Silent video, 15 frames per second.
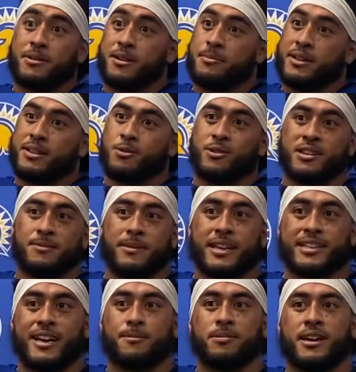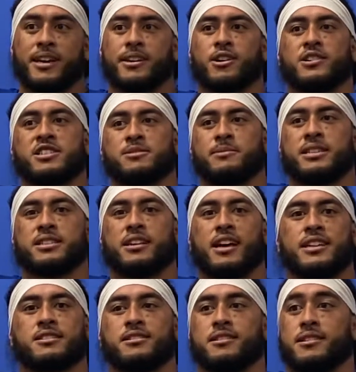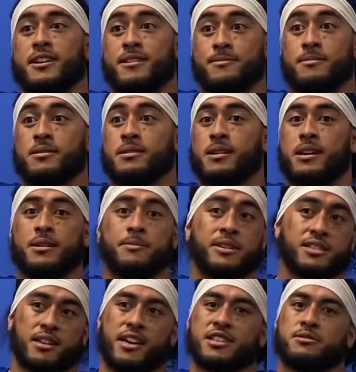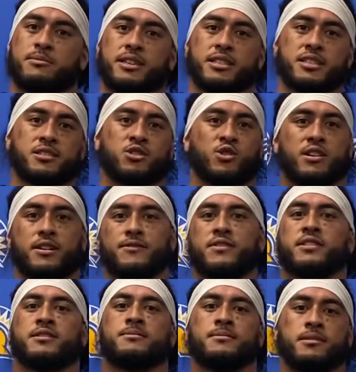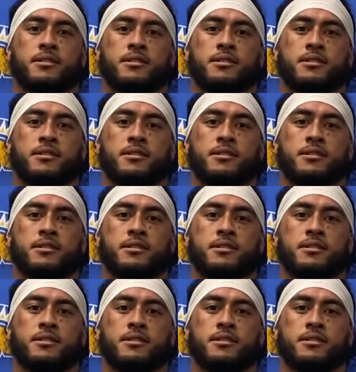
to be the one to make that play, you know, it just means a lot to them and it means a lot to me just showing up for them.